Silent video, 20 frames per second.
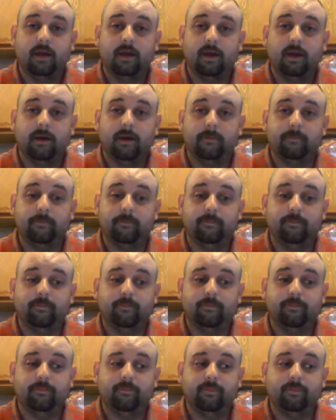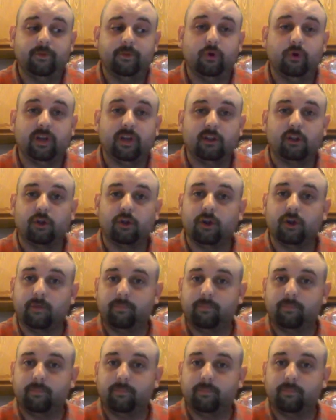you can learn